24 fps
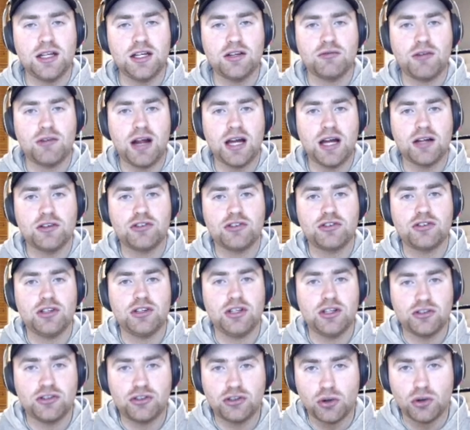rounds,
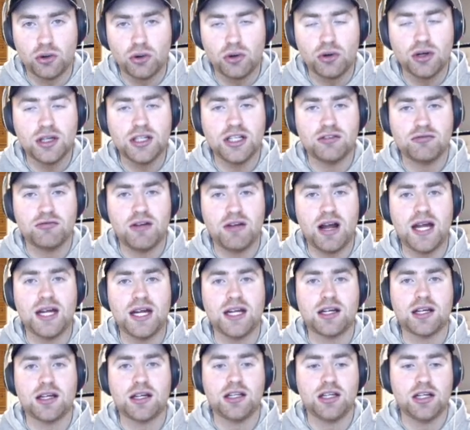your score, your
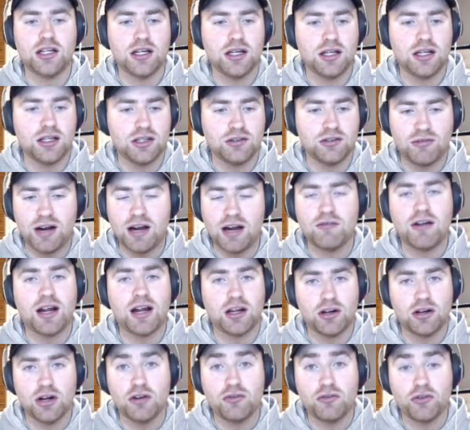rank, your round rank
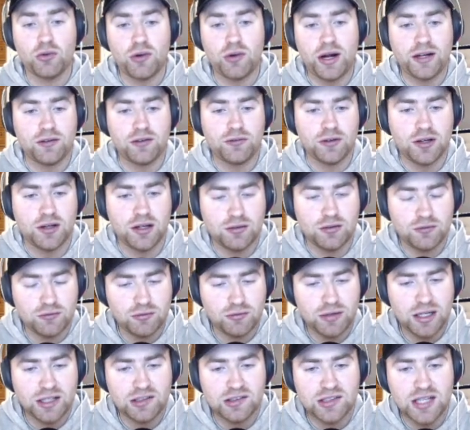and overall rank for
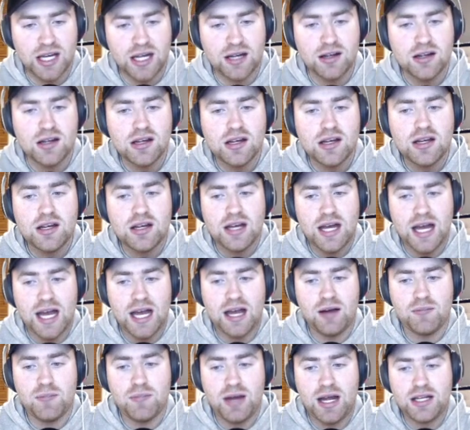ranks there.
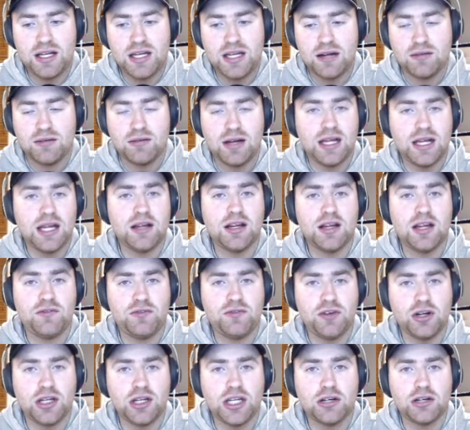And then if
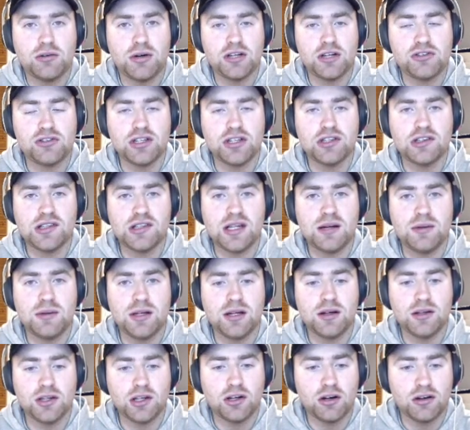you've got any questions, let me know
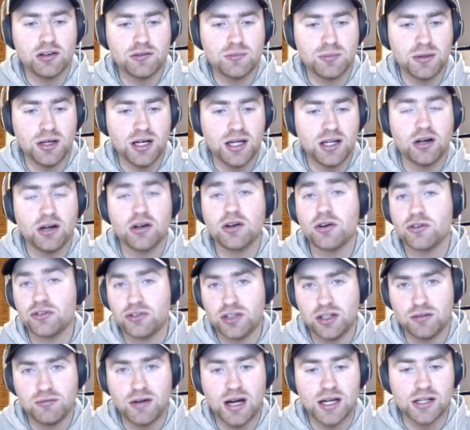in the comments below. And also
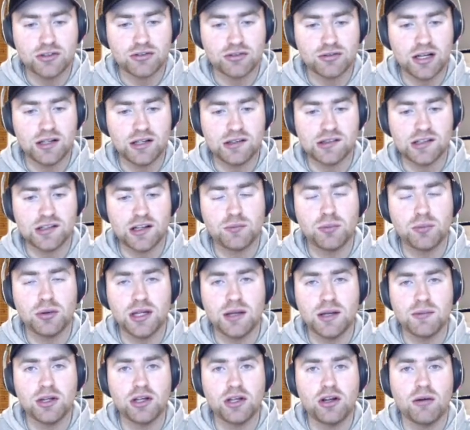your rage trade and stuff, put
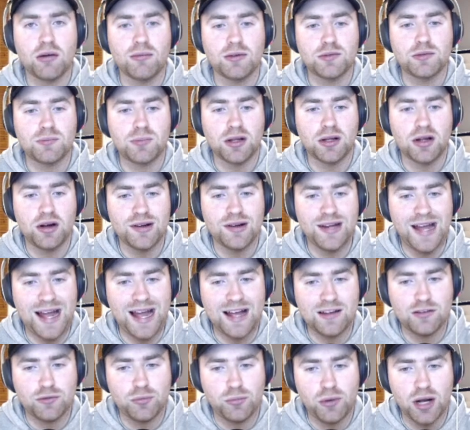them in the comments below
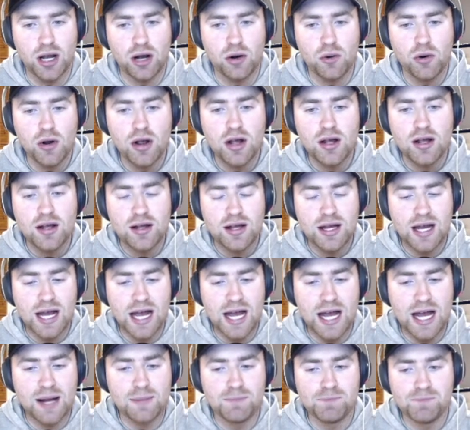as well.
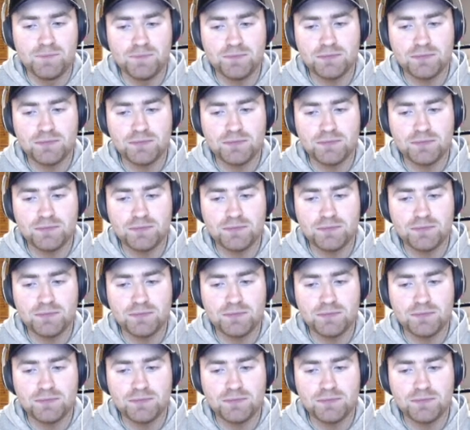As